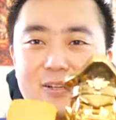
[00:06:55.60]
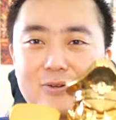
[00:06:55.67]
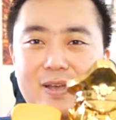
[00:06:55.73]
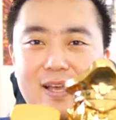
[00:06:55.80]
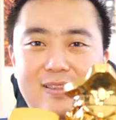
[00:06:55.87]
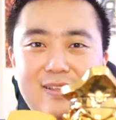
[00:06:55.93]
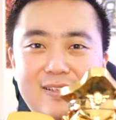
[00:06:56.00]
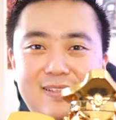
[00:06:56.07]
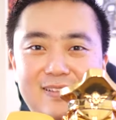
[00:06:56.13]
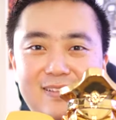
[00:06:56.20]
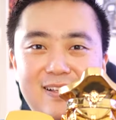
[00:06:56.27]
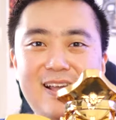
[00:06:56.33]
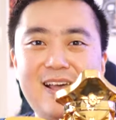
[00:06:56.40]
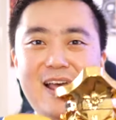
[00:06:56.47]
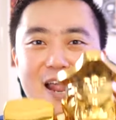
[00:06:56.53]
Look at this.
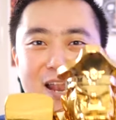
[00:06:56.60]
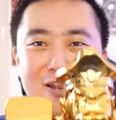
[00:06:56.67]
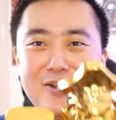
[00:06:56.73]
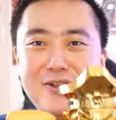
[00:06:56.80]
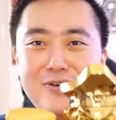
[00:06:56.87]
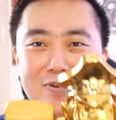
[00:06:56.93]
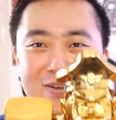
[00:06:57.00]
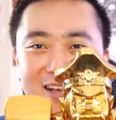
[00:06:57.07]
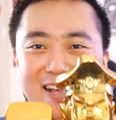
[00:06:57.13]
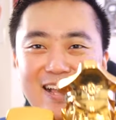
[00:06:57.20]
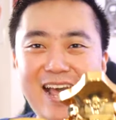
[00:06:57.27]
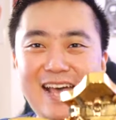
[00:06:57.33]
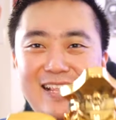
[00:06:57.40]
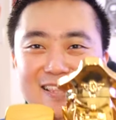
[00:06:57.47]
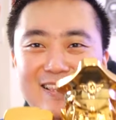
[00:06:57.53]
Look
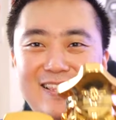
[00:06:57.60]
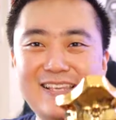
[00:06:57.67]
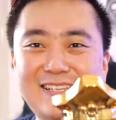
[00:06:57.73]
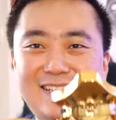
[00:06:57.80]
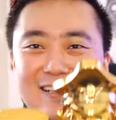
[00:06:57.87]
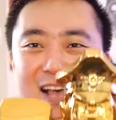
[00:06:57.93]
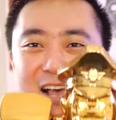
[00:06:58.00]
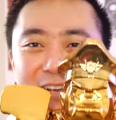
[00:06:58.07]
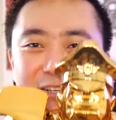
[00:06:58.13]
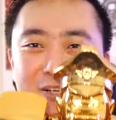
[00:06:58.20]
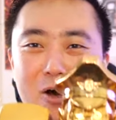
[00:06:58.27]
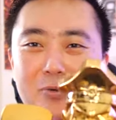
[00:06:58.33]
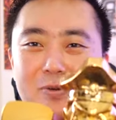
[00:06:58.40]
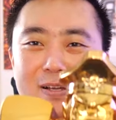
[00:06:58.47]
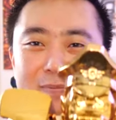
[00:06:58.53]
at this
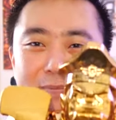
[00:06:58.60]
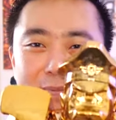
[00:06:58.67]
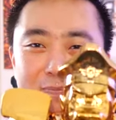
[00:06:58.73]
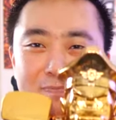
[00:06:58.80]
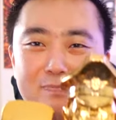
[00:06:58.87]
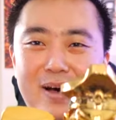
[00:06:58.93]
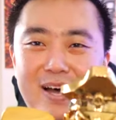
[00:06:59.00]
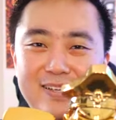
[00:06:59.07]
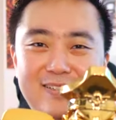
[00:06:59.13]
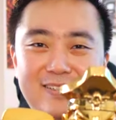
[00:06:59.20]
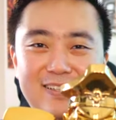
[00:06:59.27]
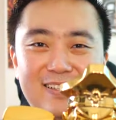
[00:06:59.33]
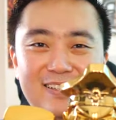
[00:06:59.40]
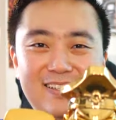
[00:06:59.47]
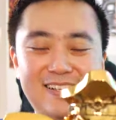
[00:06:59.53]
golden
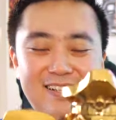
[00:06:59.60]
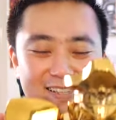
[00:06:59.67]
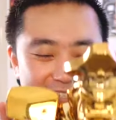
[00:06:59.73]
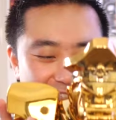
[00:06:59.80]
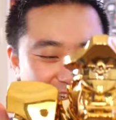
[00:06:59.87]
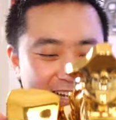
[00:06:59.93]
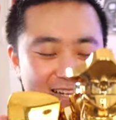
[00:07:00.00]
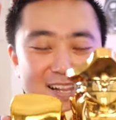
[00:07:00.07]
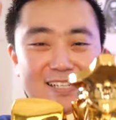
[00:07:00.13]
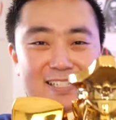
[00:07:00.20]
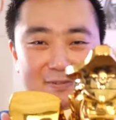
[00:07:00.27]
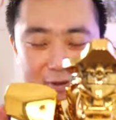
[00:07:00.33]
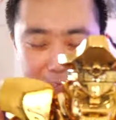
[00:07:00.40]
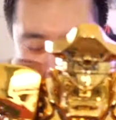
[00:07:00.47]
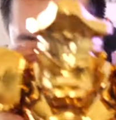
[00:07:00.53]
bison this
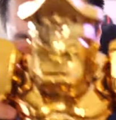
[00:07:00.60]
collectible